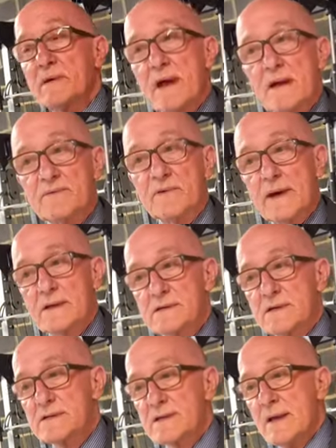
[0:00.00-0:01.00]
of favours
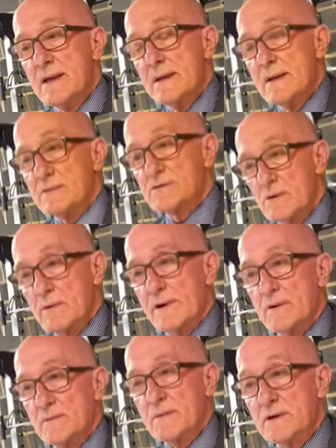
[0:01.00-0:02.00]
each. Talk to
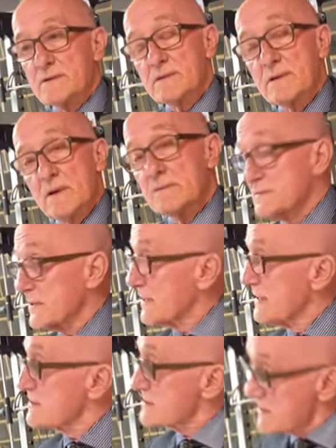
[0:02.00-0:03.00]
them. And the
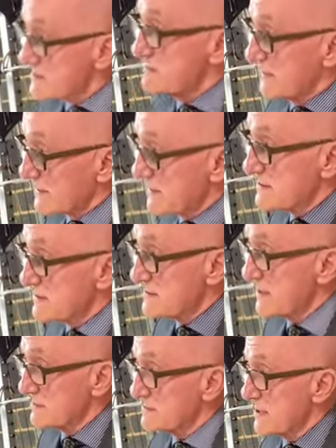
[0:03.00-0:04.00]
kid said to me, this is
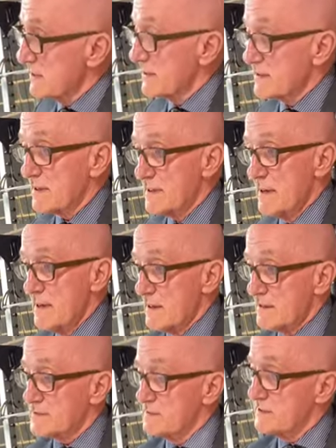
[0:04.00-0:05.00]
no joke. He said,
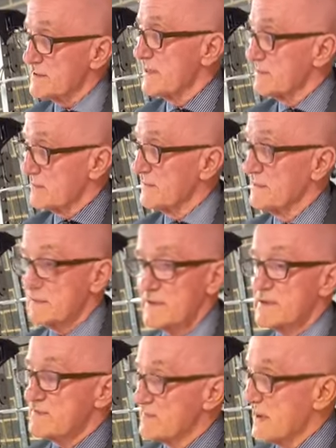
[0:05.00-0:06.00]
what's it with all these